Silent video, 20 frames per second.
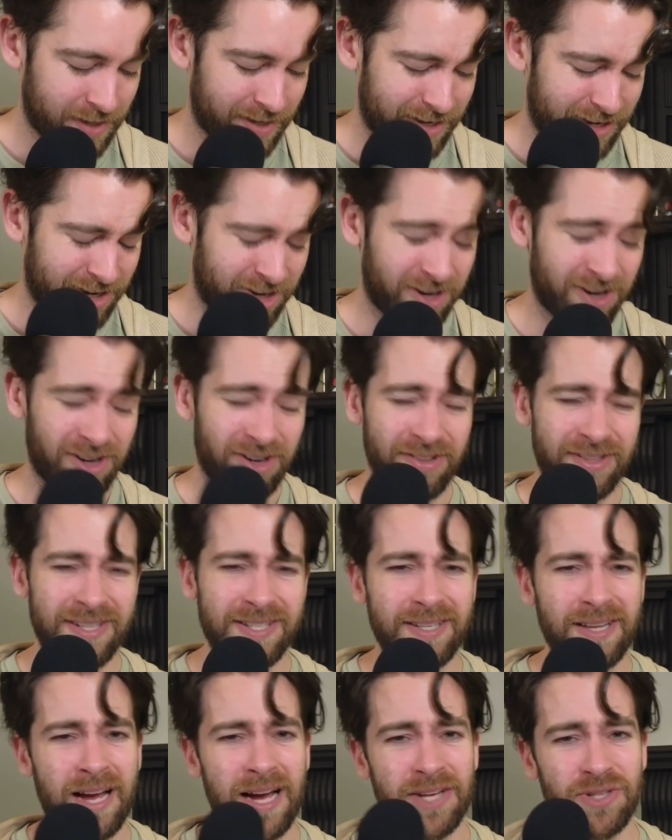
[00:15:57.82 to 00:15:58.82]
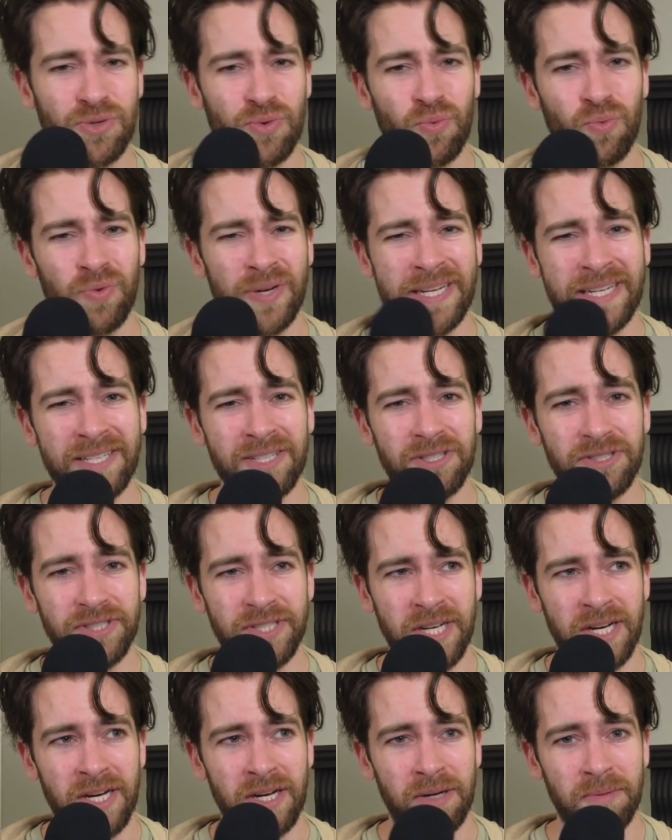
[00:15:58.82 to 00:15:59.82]
Oh, this guy's real
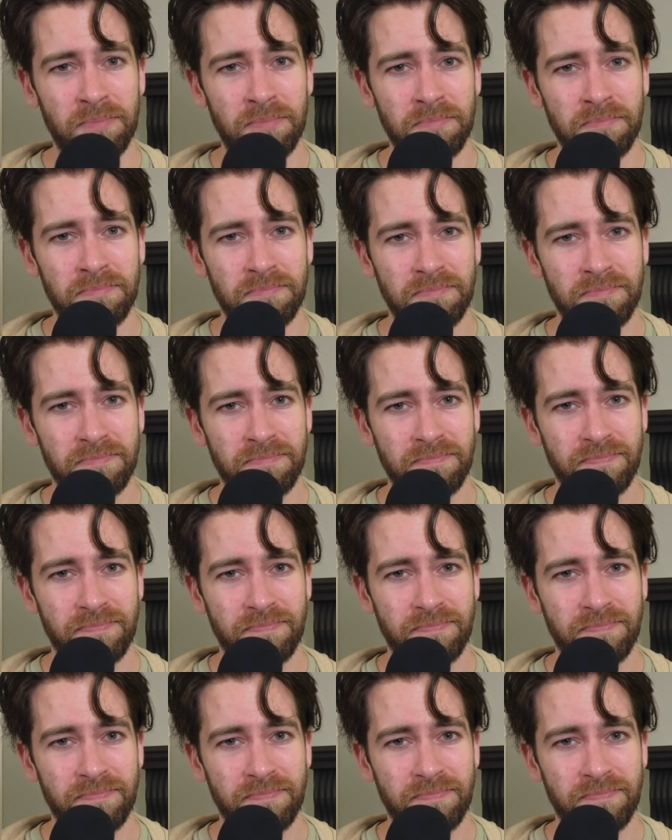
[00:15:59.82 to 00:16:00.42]
dumb.